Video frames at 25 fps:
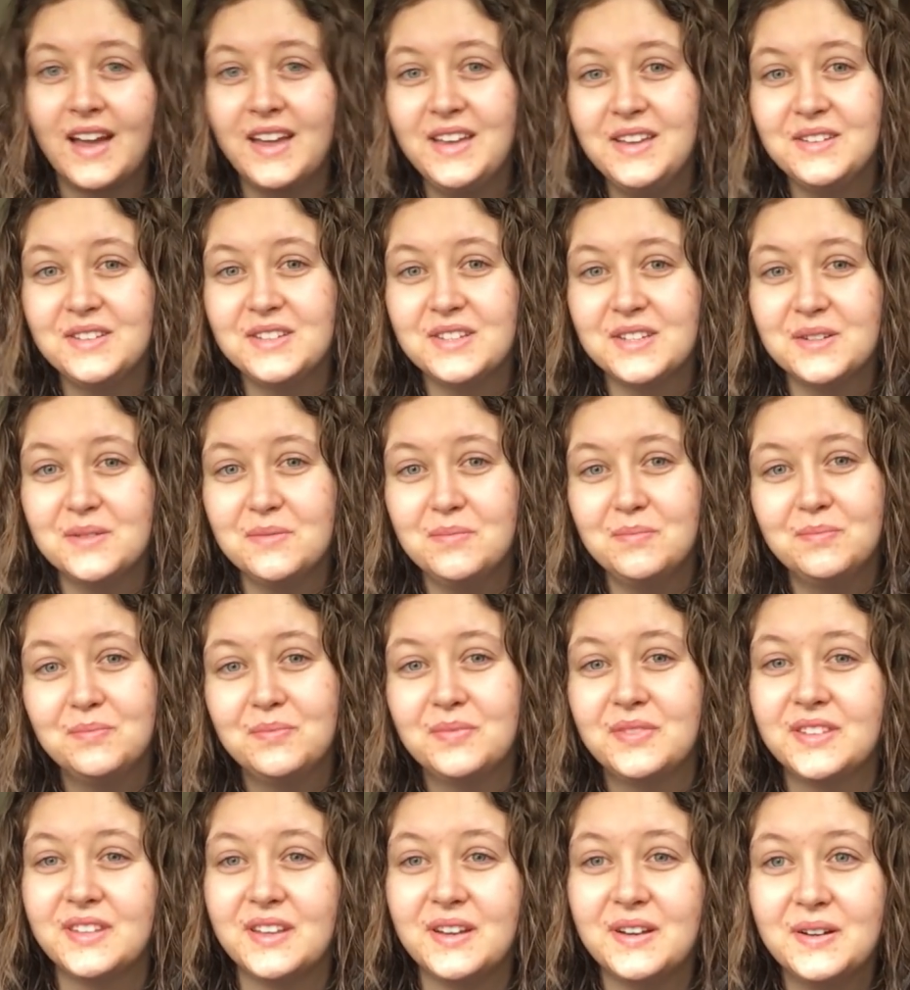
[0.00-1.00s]
Hi YouTube!
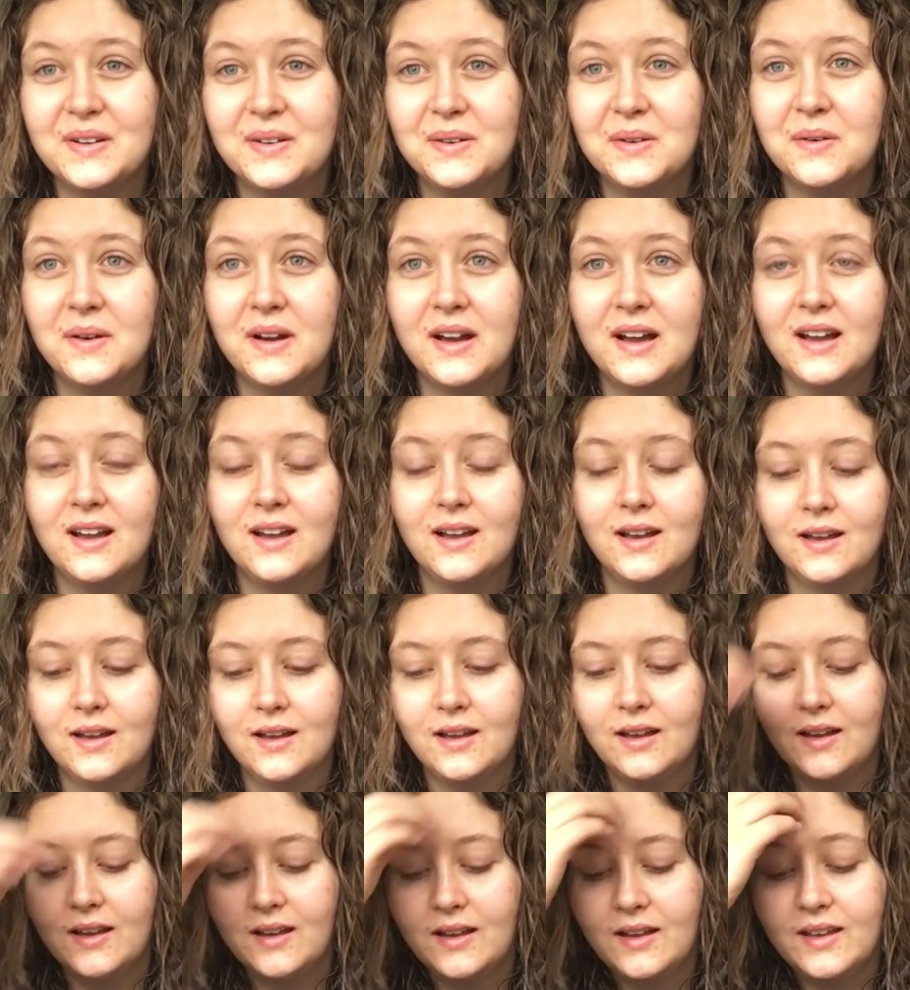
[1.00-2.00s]
So,
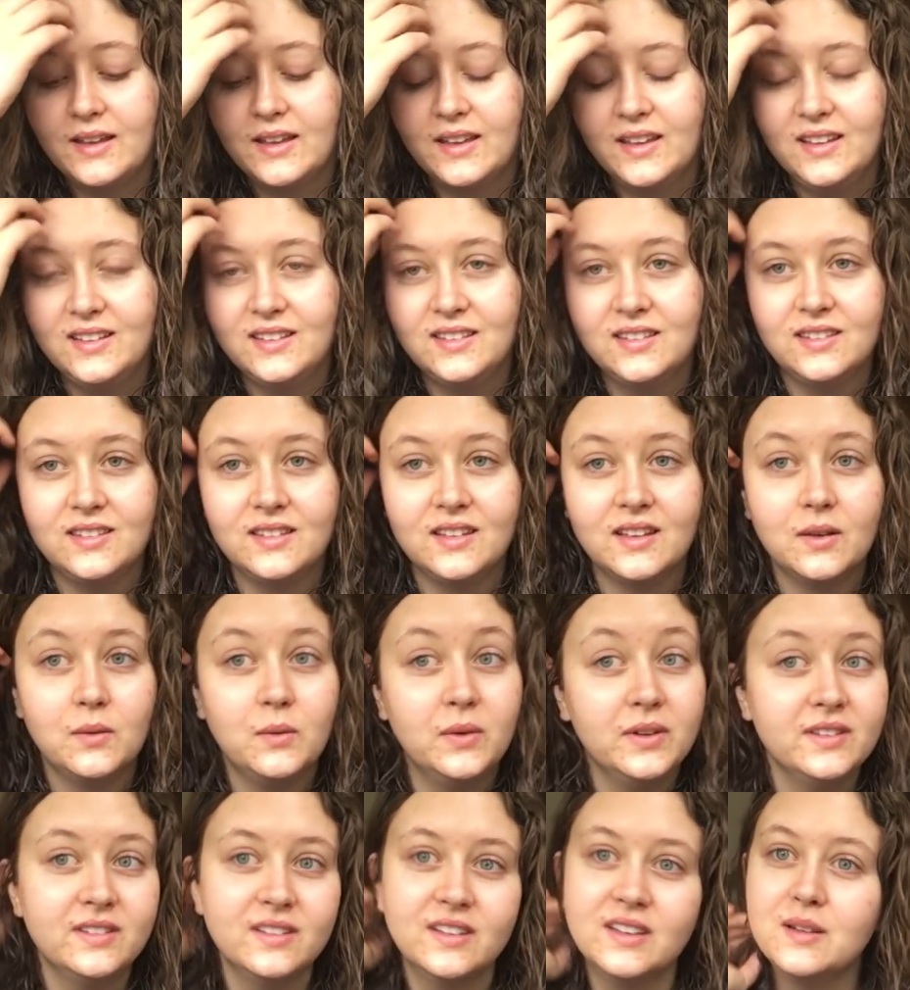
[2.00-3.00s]
it's
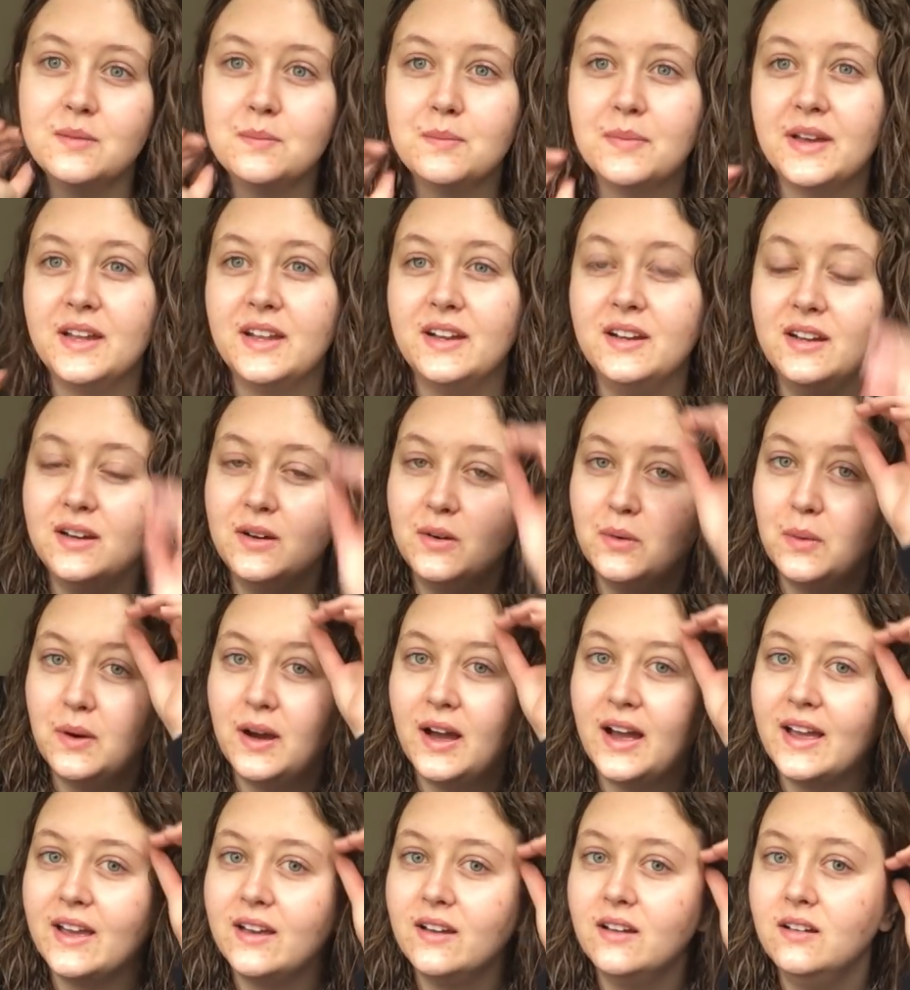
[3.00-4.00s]
once again been a
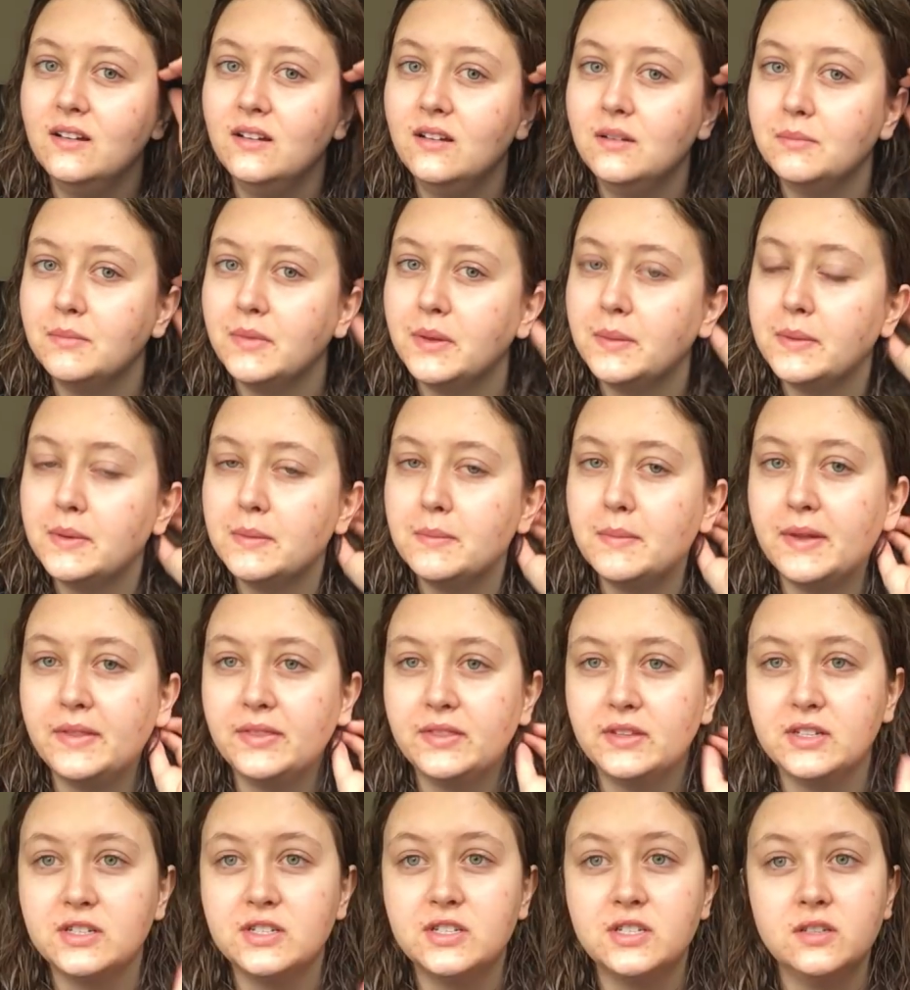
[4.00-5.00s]
while, maybe a
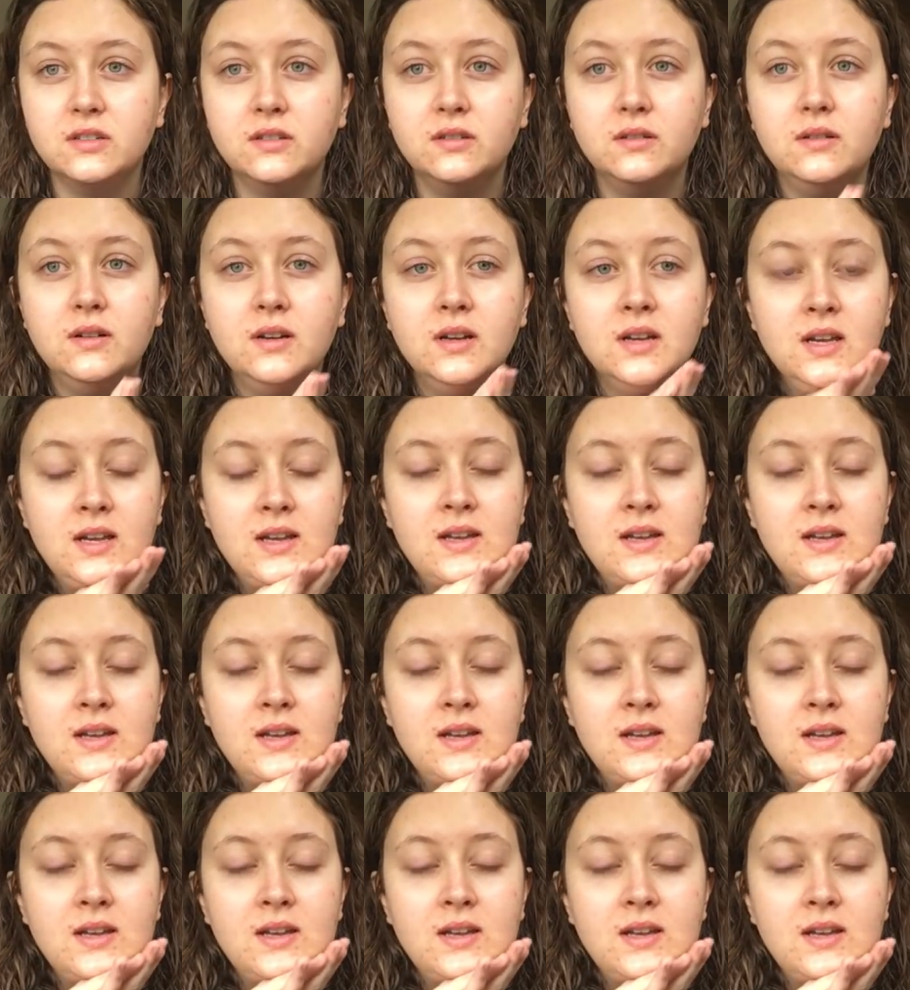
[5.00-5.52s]
month or two.